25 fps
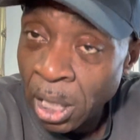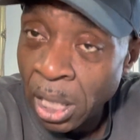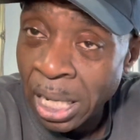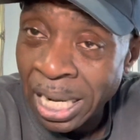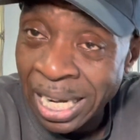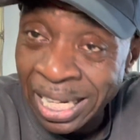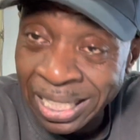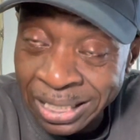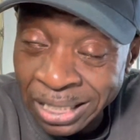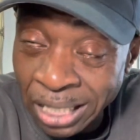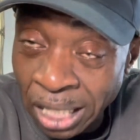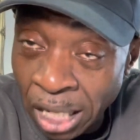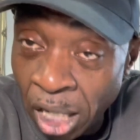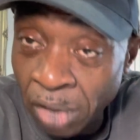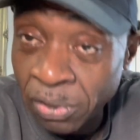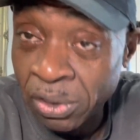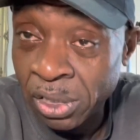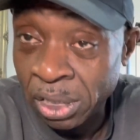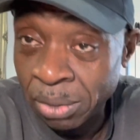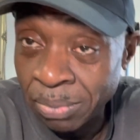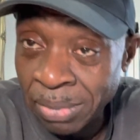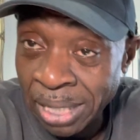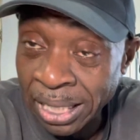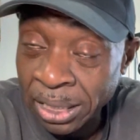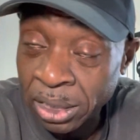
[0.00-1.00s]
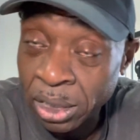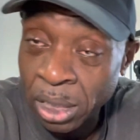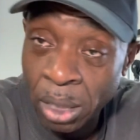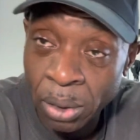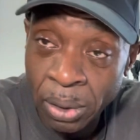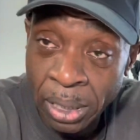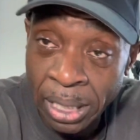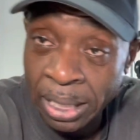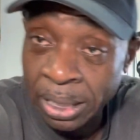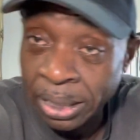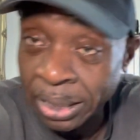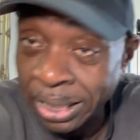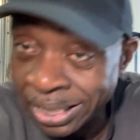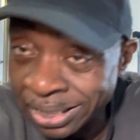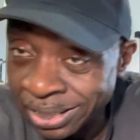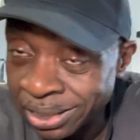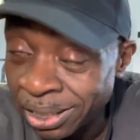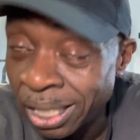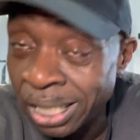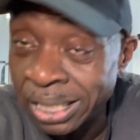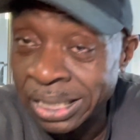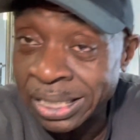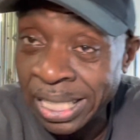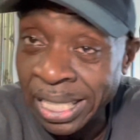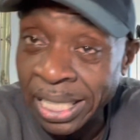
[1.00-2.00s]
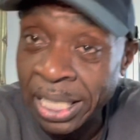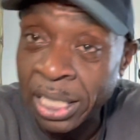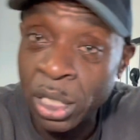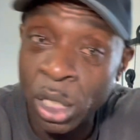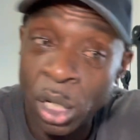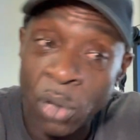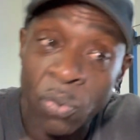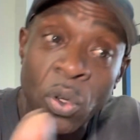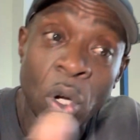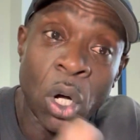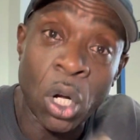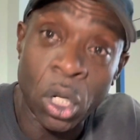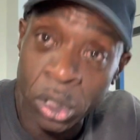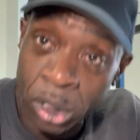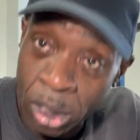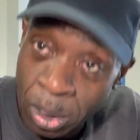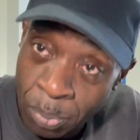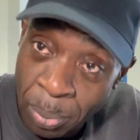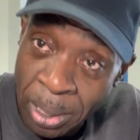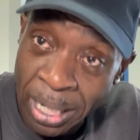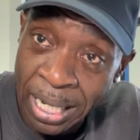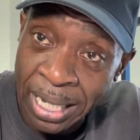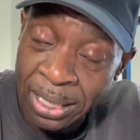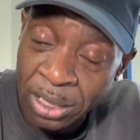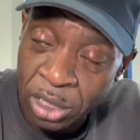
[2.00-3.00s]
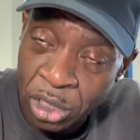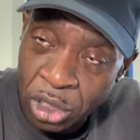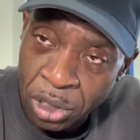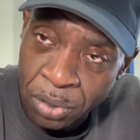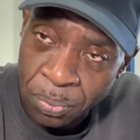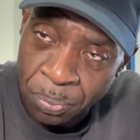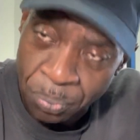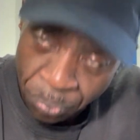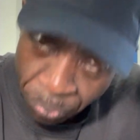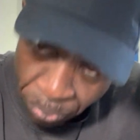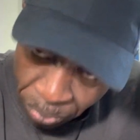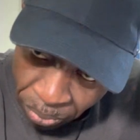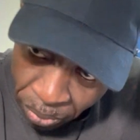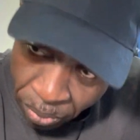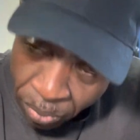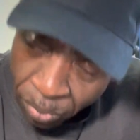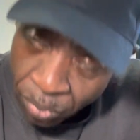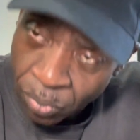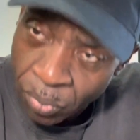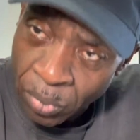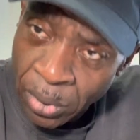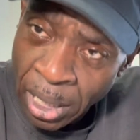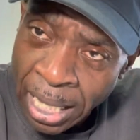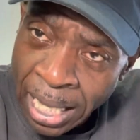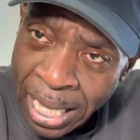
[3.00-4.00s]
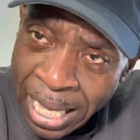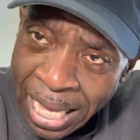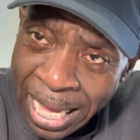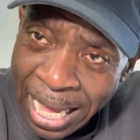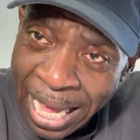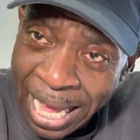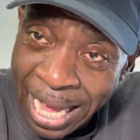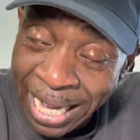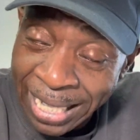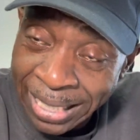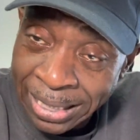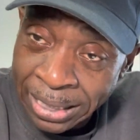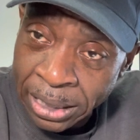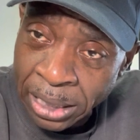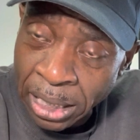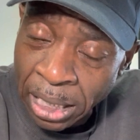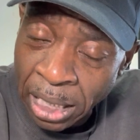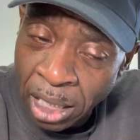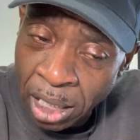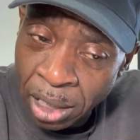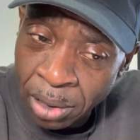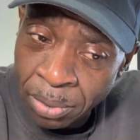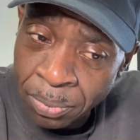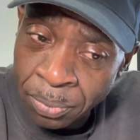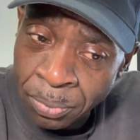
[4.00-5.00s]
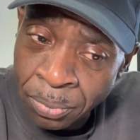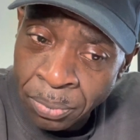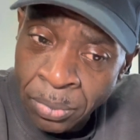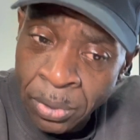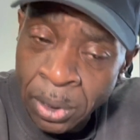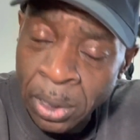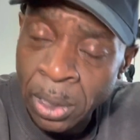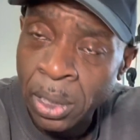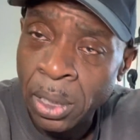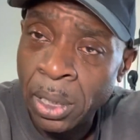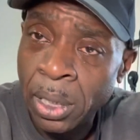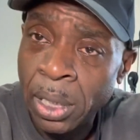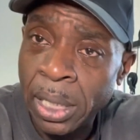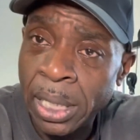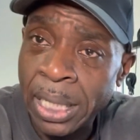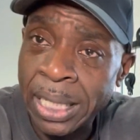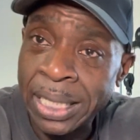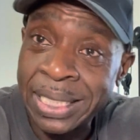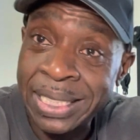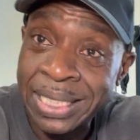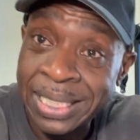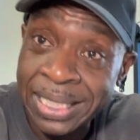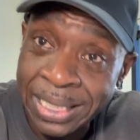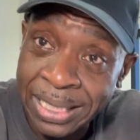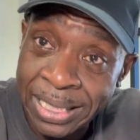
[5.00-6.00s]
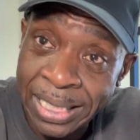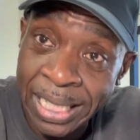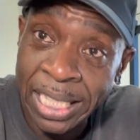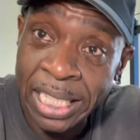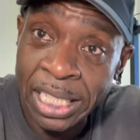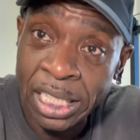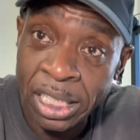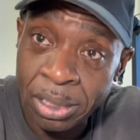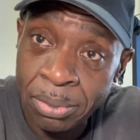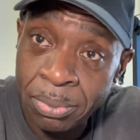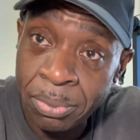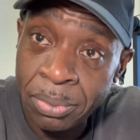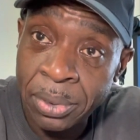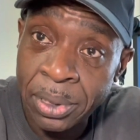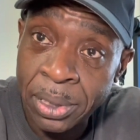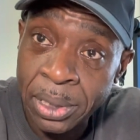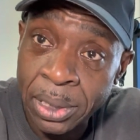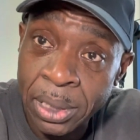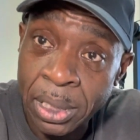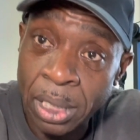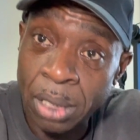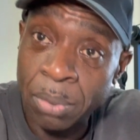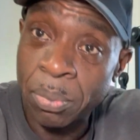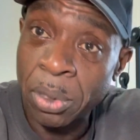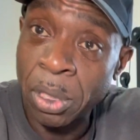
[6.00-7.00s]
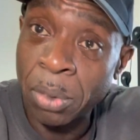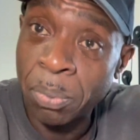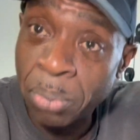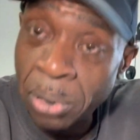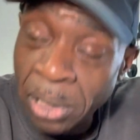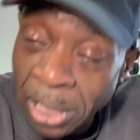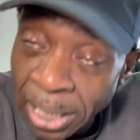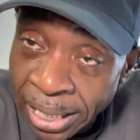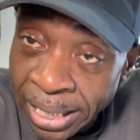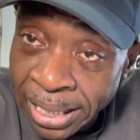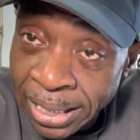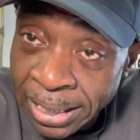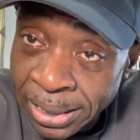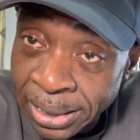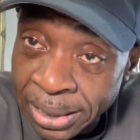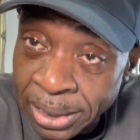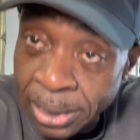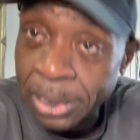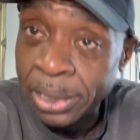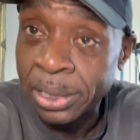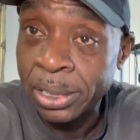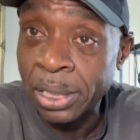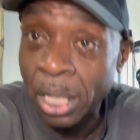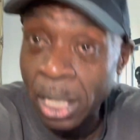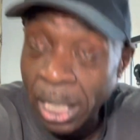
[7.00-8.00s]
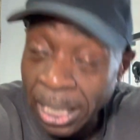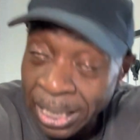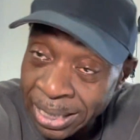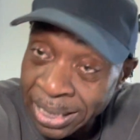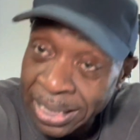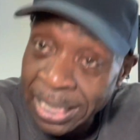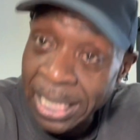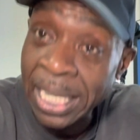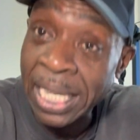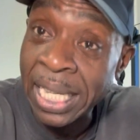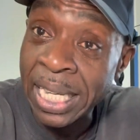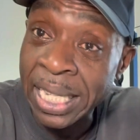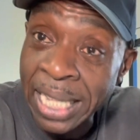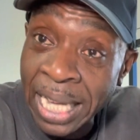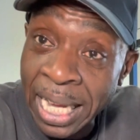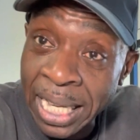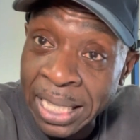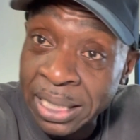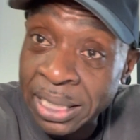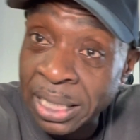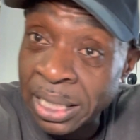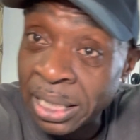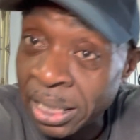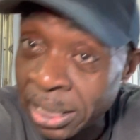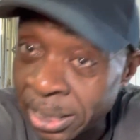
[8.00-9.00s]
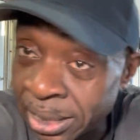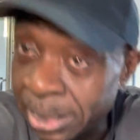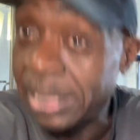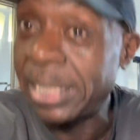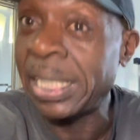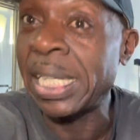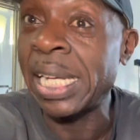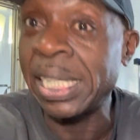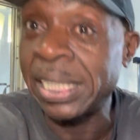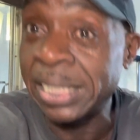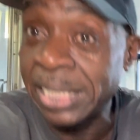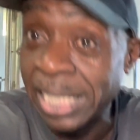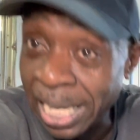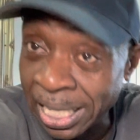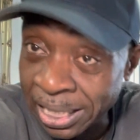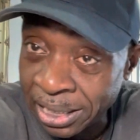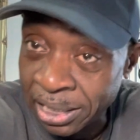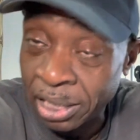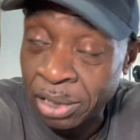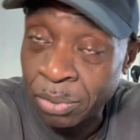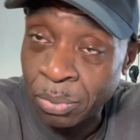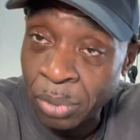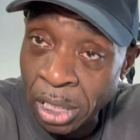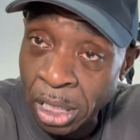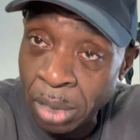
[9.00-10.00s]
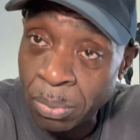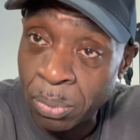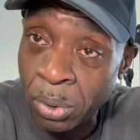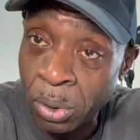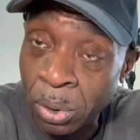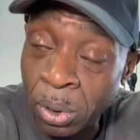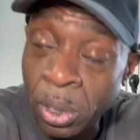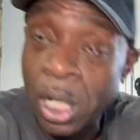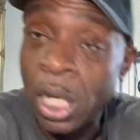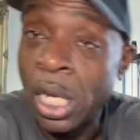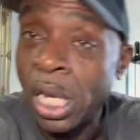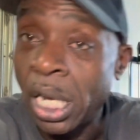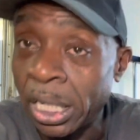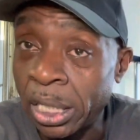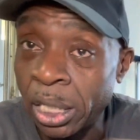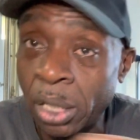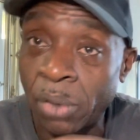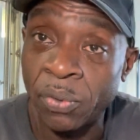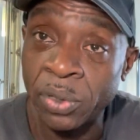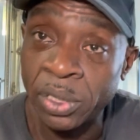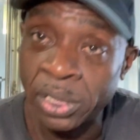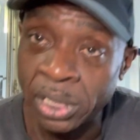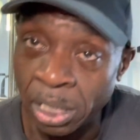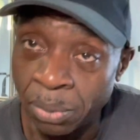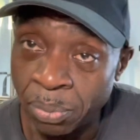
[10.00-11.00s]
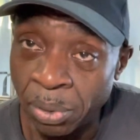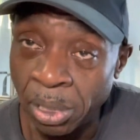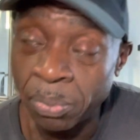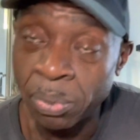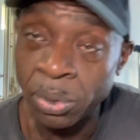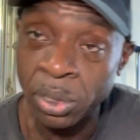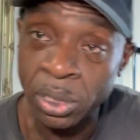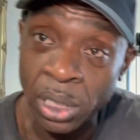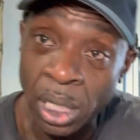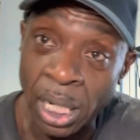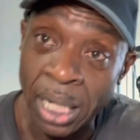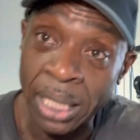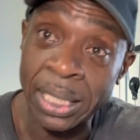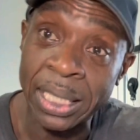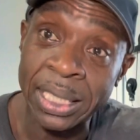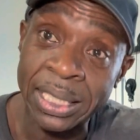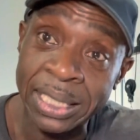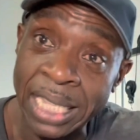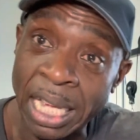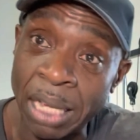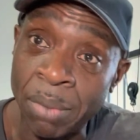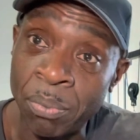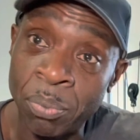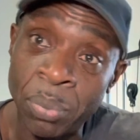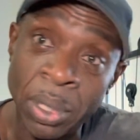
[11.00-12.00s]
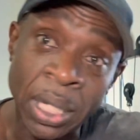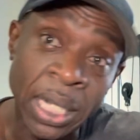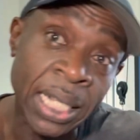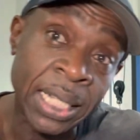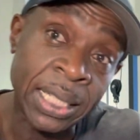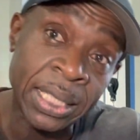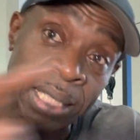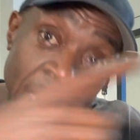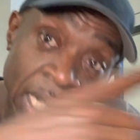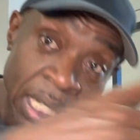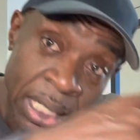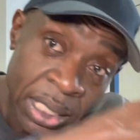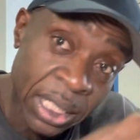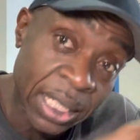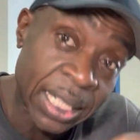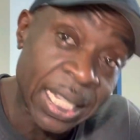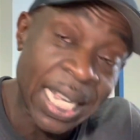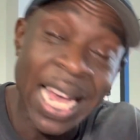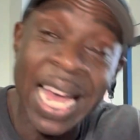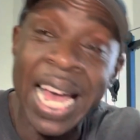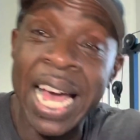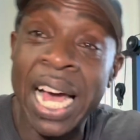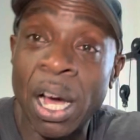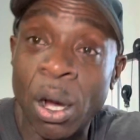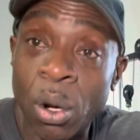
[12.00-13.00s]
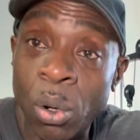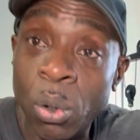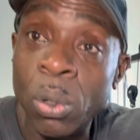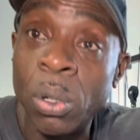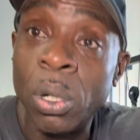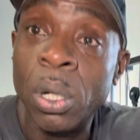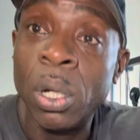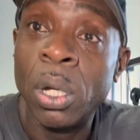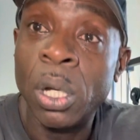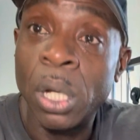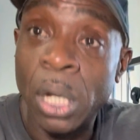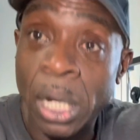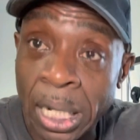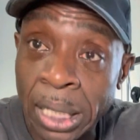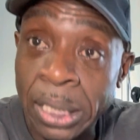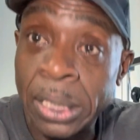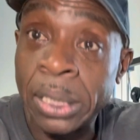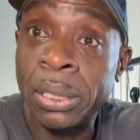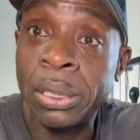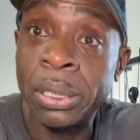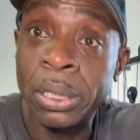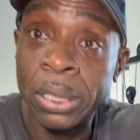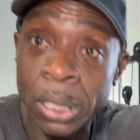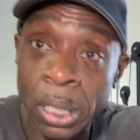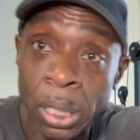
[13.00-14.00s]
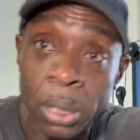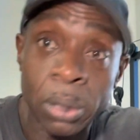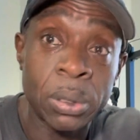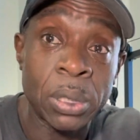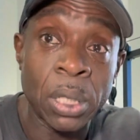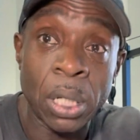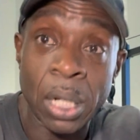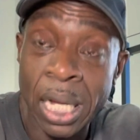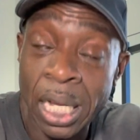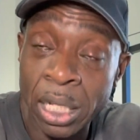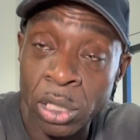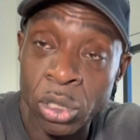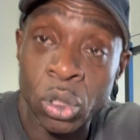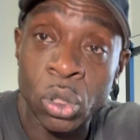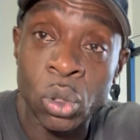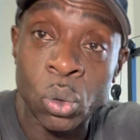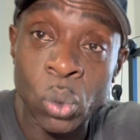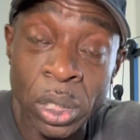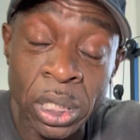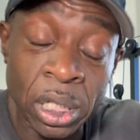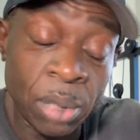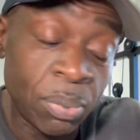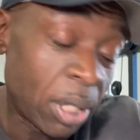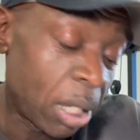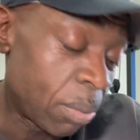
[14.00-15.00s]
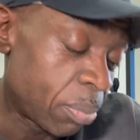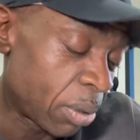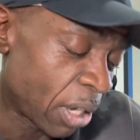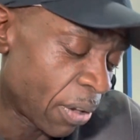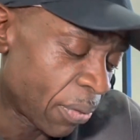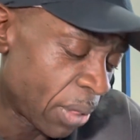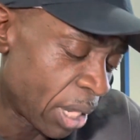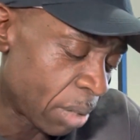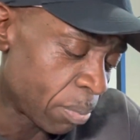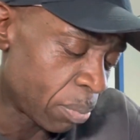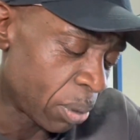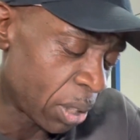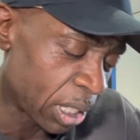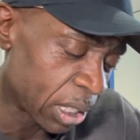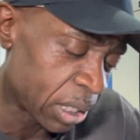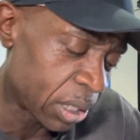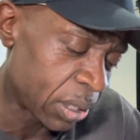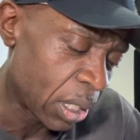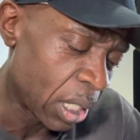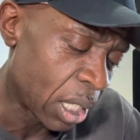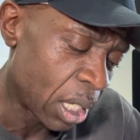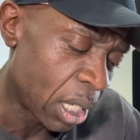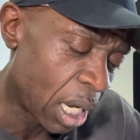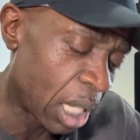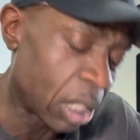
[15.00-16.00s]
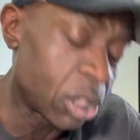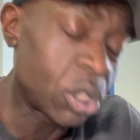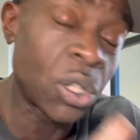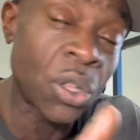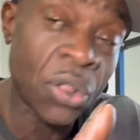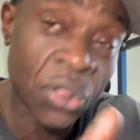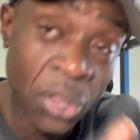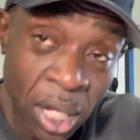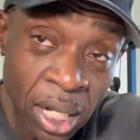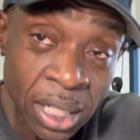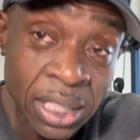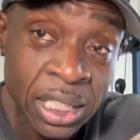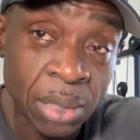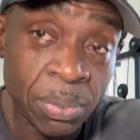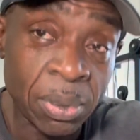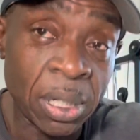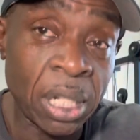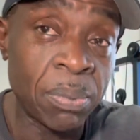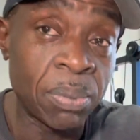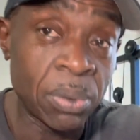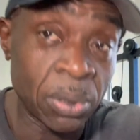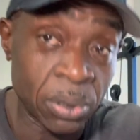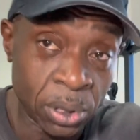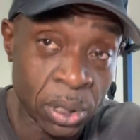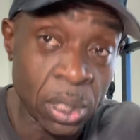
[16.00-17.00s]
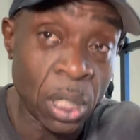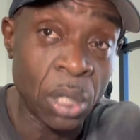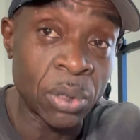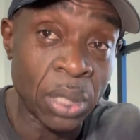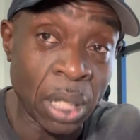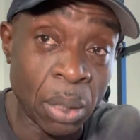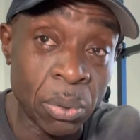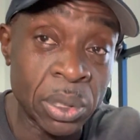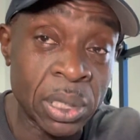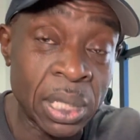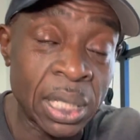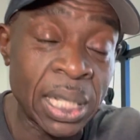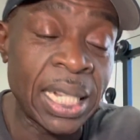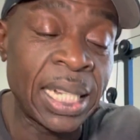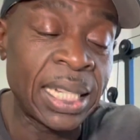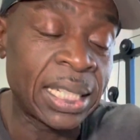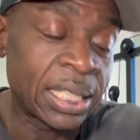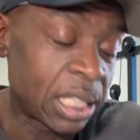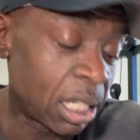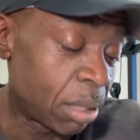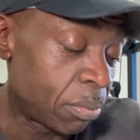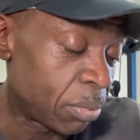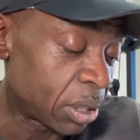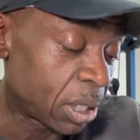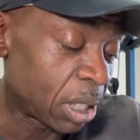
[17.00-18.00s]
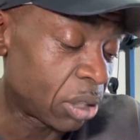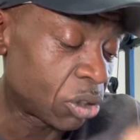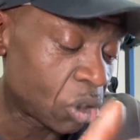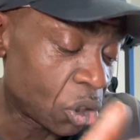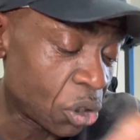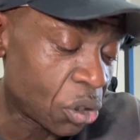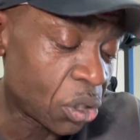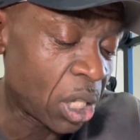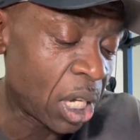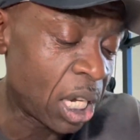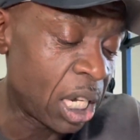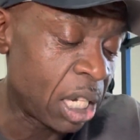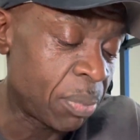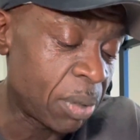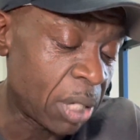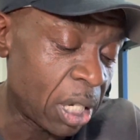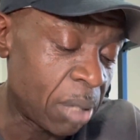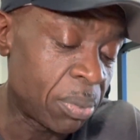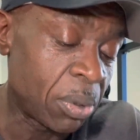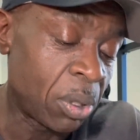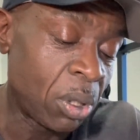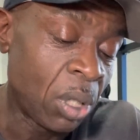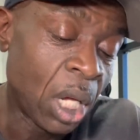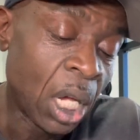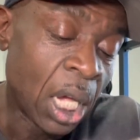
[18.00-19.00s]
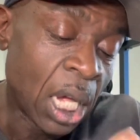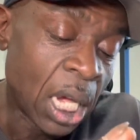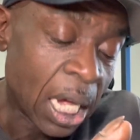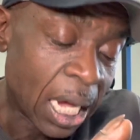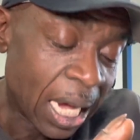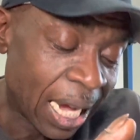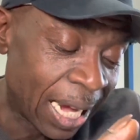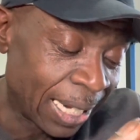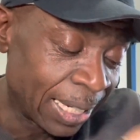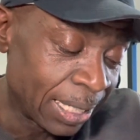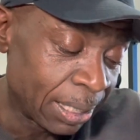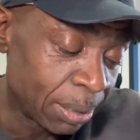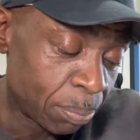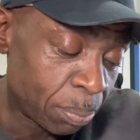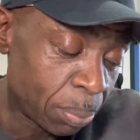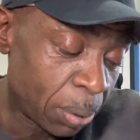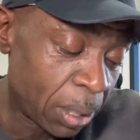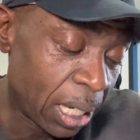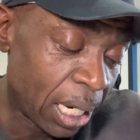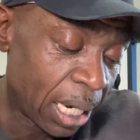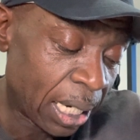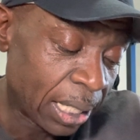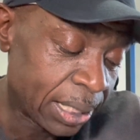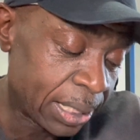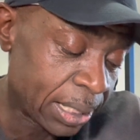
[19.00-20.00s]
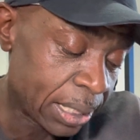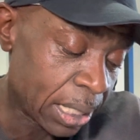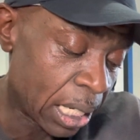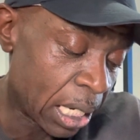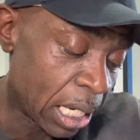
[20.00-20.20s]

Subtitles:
and after the match, so it started kicking off on the pitch, and it seems that the police started tear gassing and CS gassing people, and obviously people started a stampede to get out, and so 120 people, I think, plus 130 people. So that was the latest numbers, 130 people, and plus